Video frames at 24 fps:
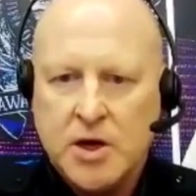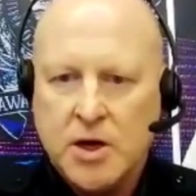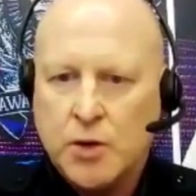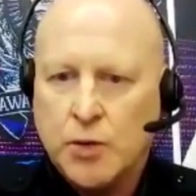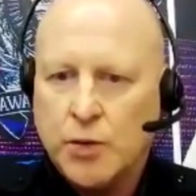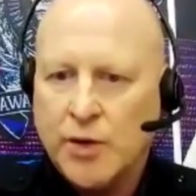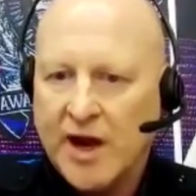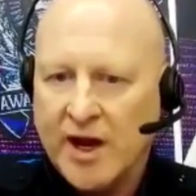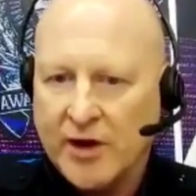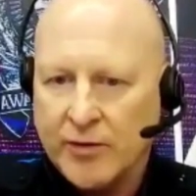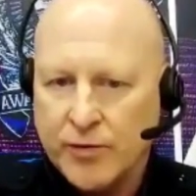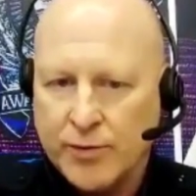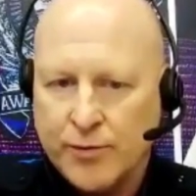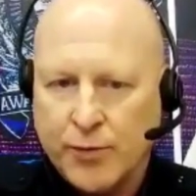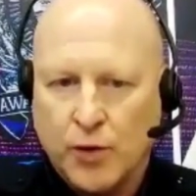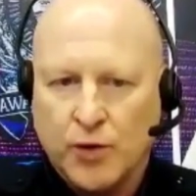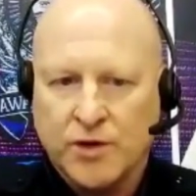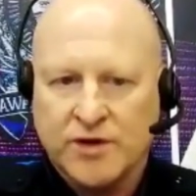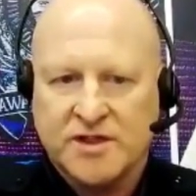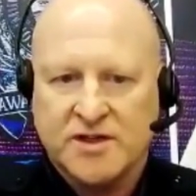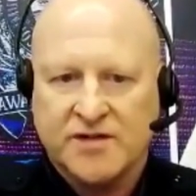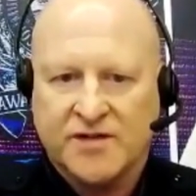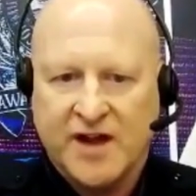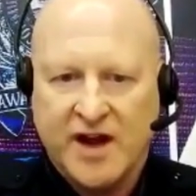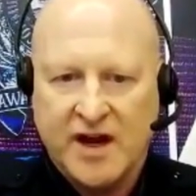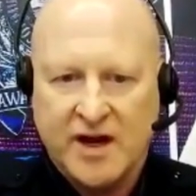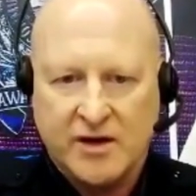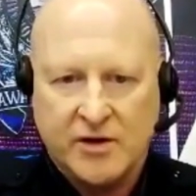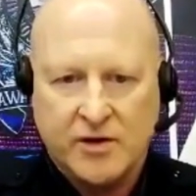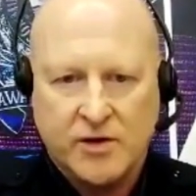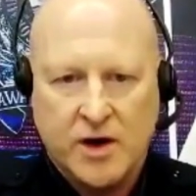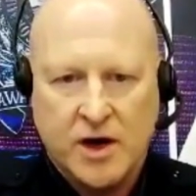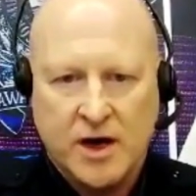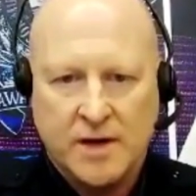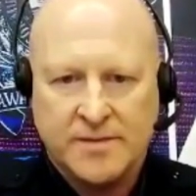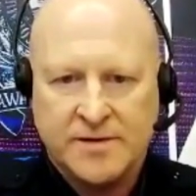We had reports of hate
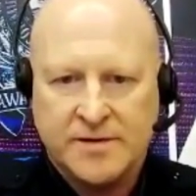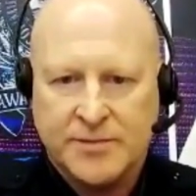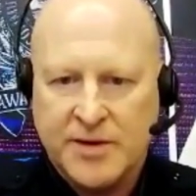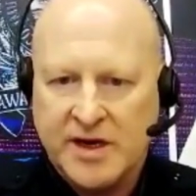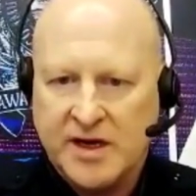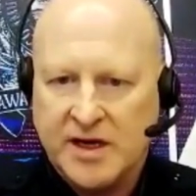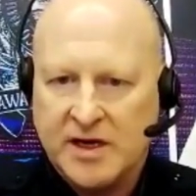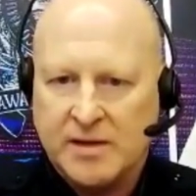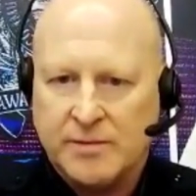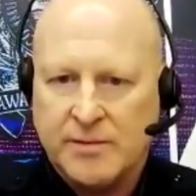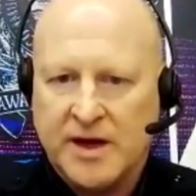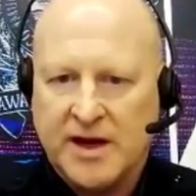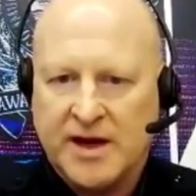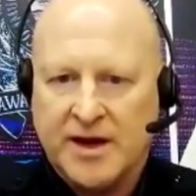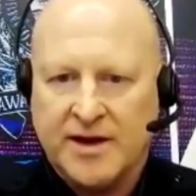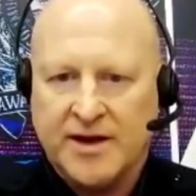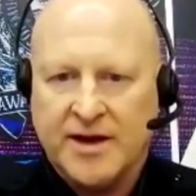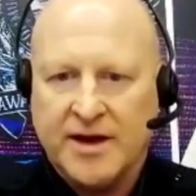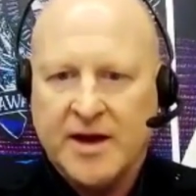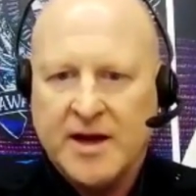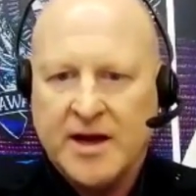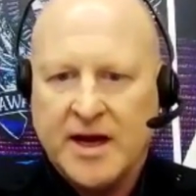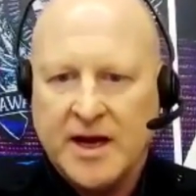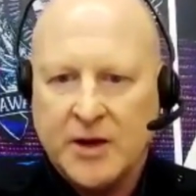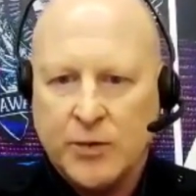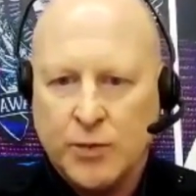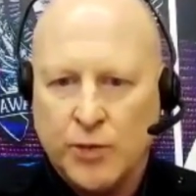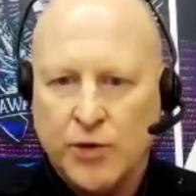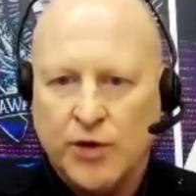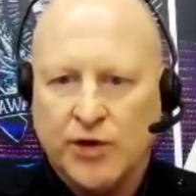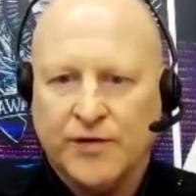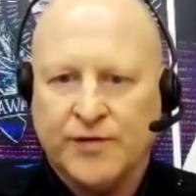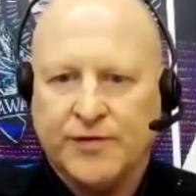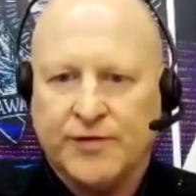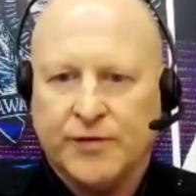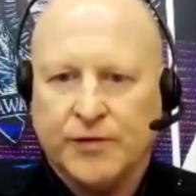crimes being committed and
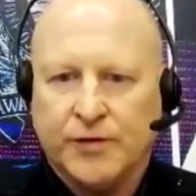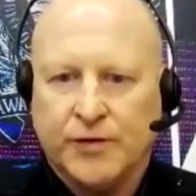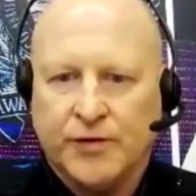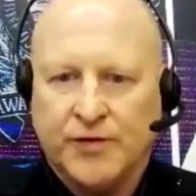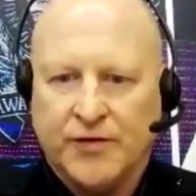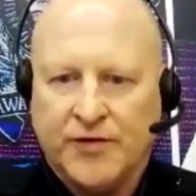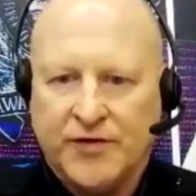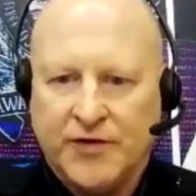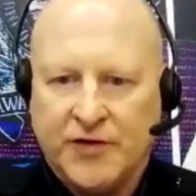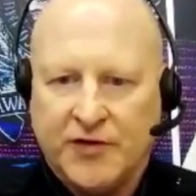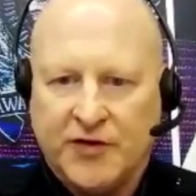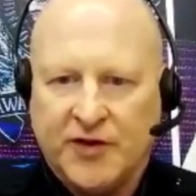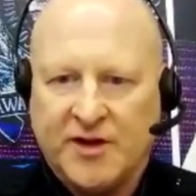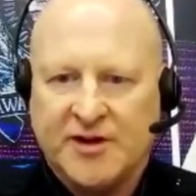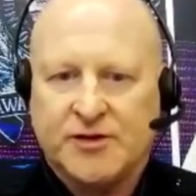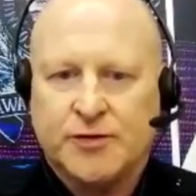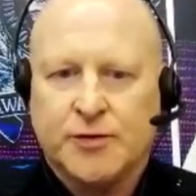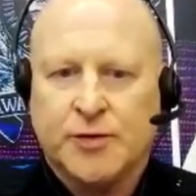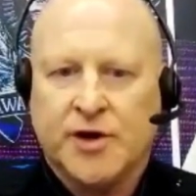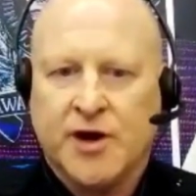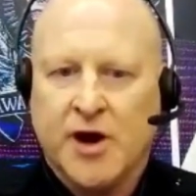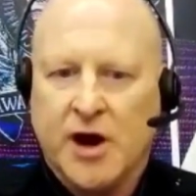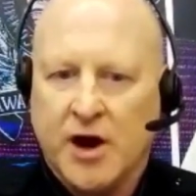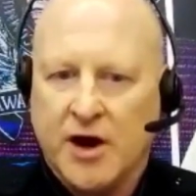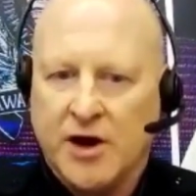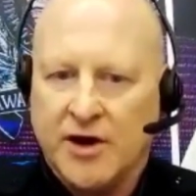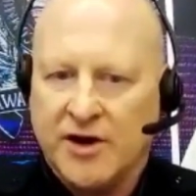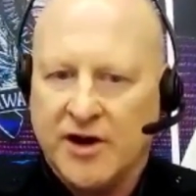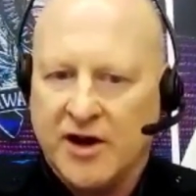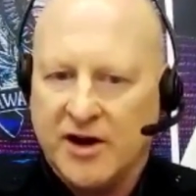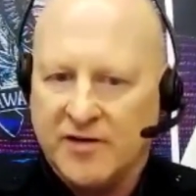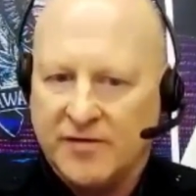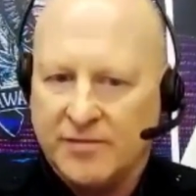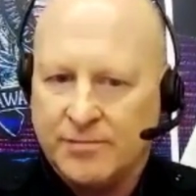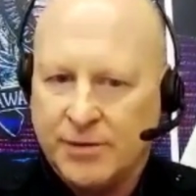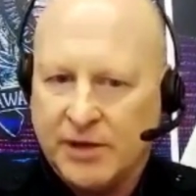willful disregard
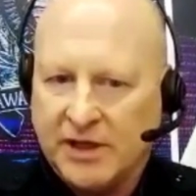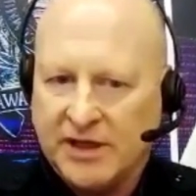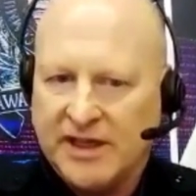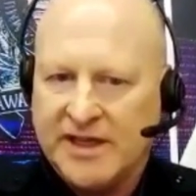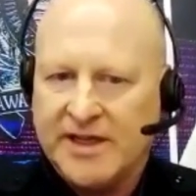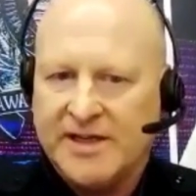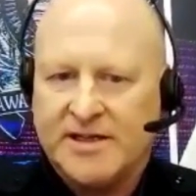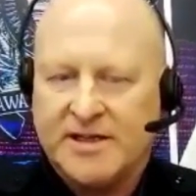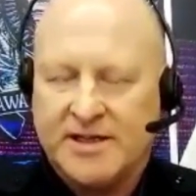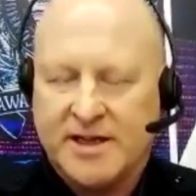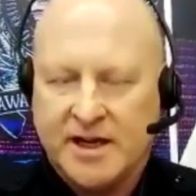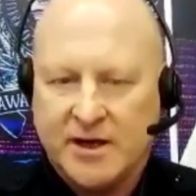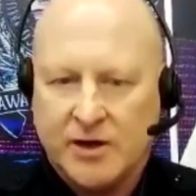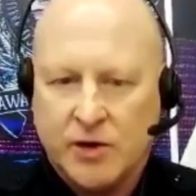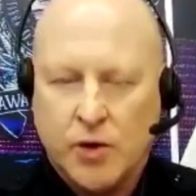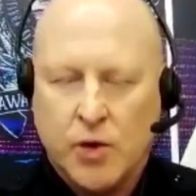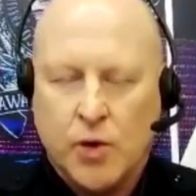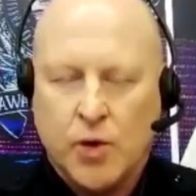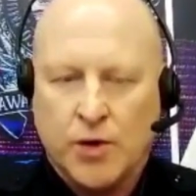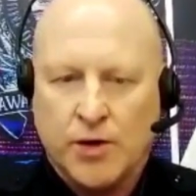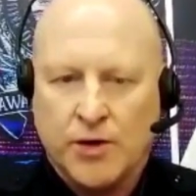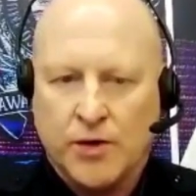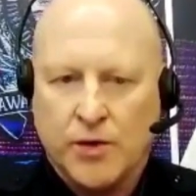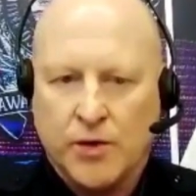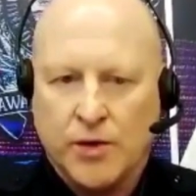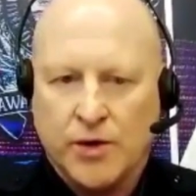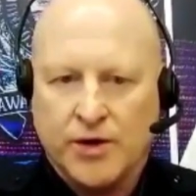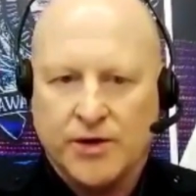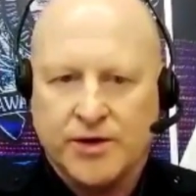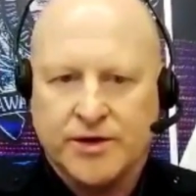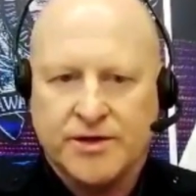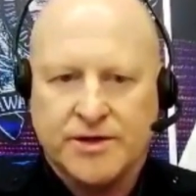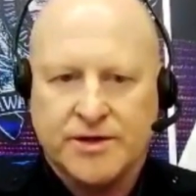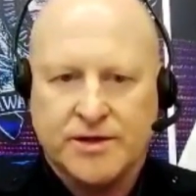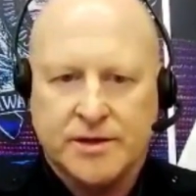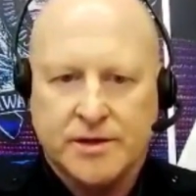of police and court
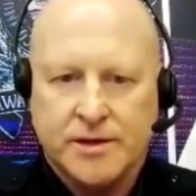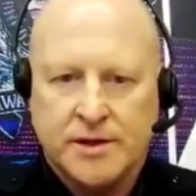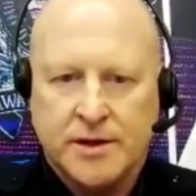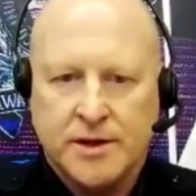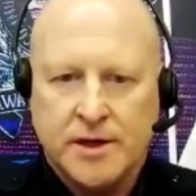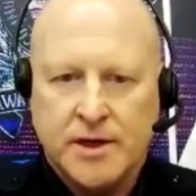orders.